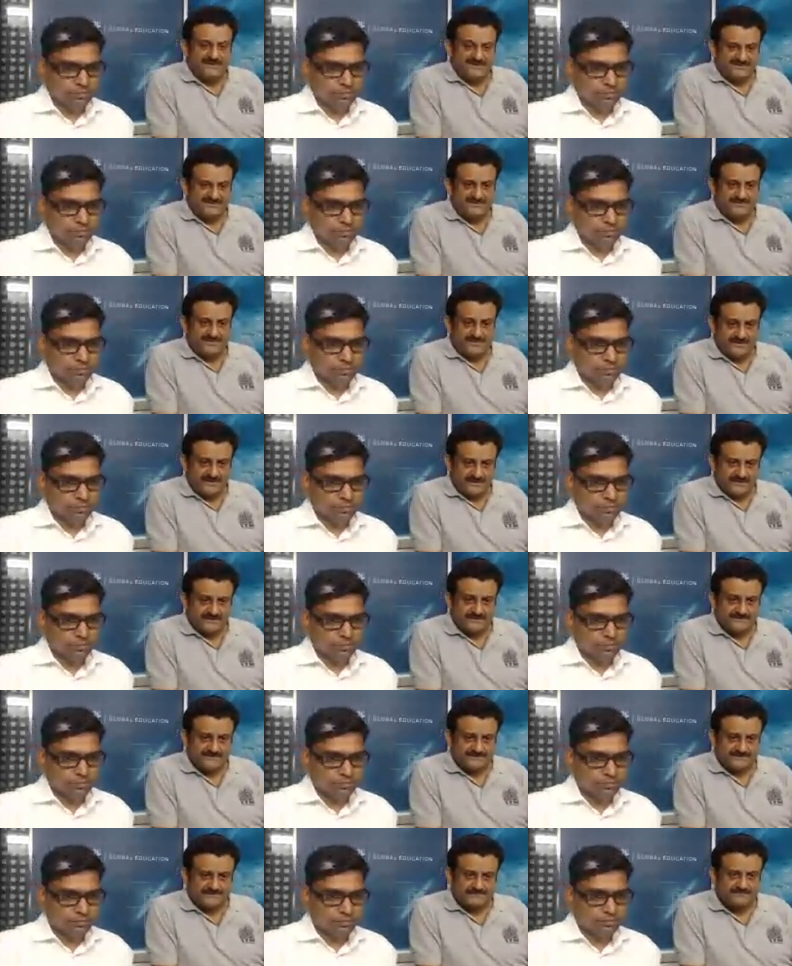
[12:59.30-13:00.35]
Speaker 1: PGP
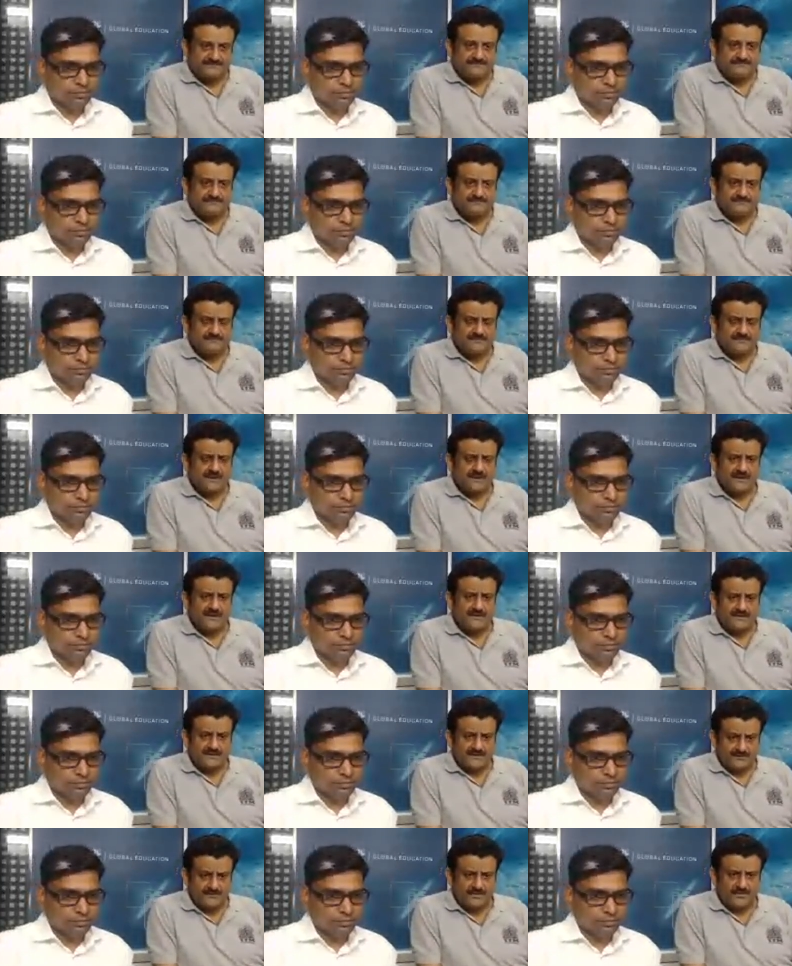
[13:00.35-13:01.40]

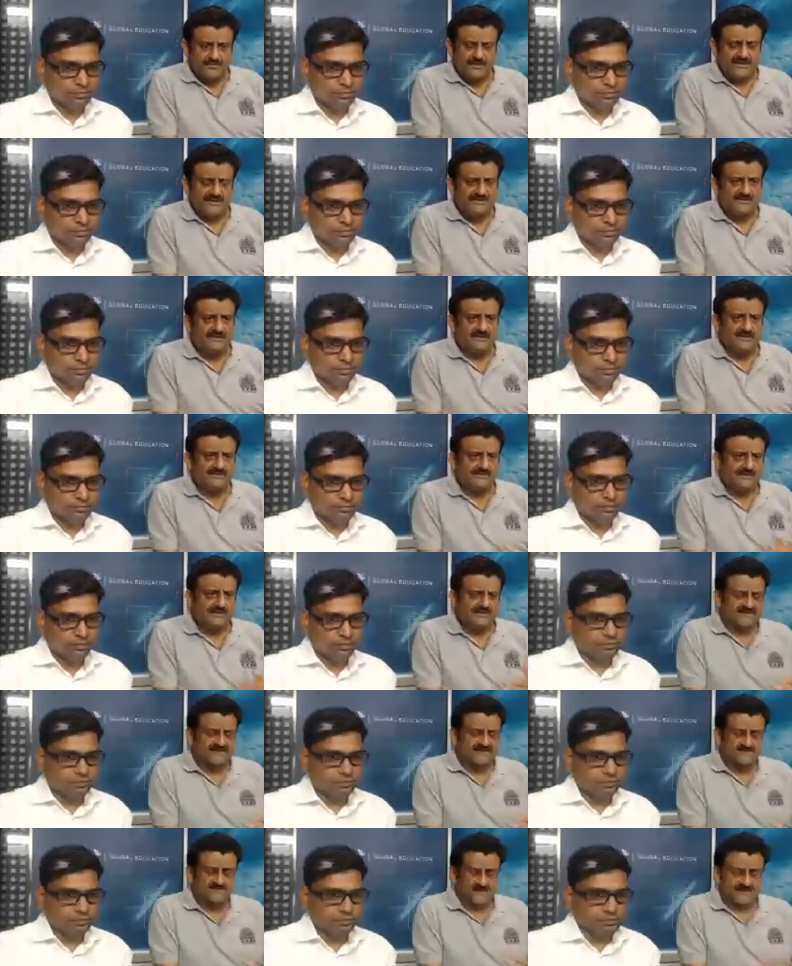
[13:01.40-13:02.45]
diploma.
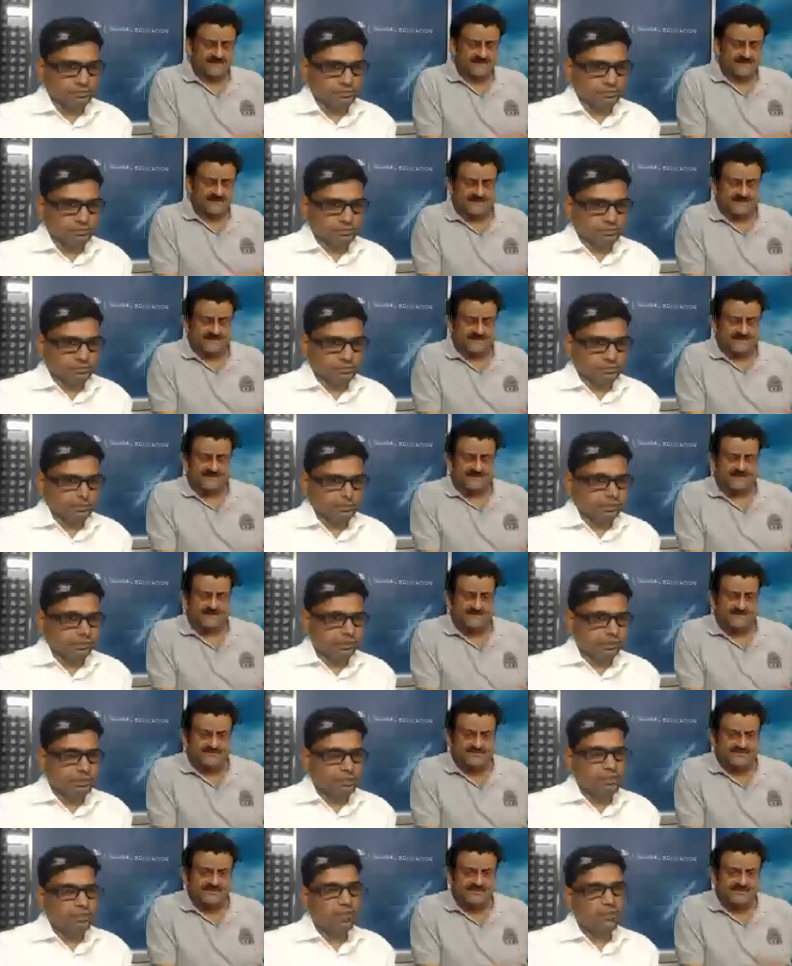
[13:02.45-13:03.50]
That's what
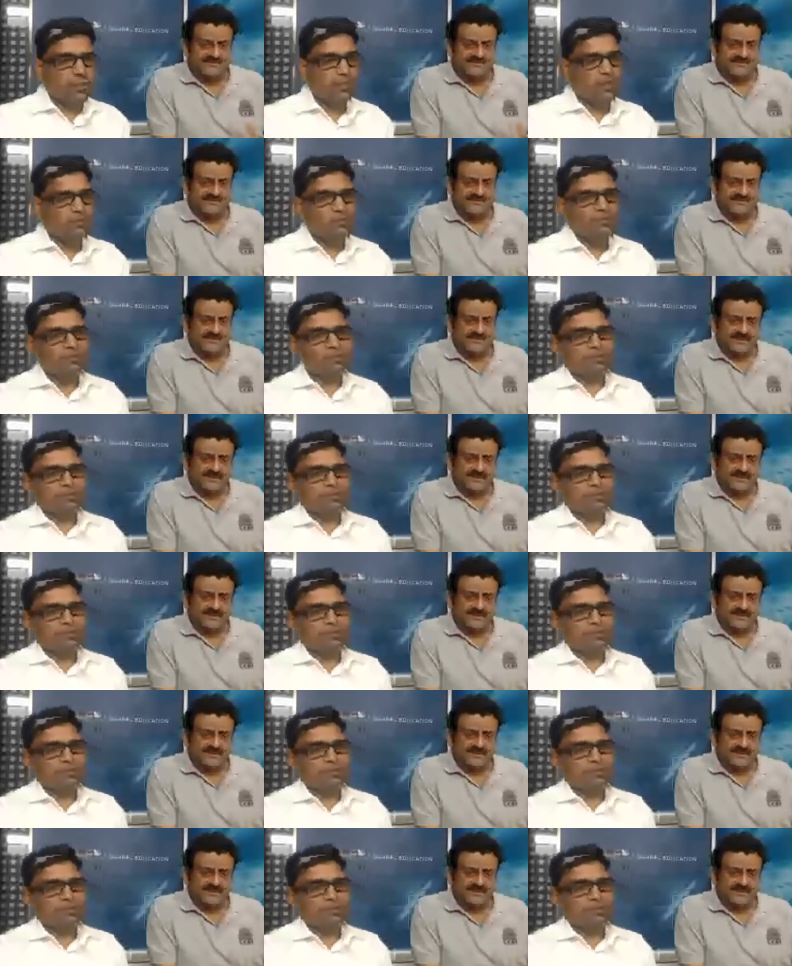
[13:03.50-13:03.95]
is given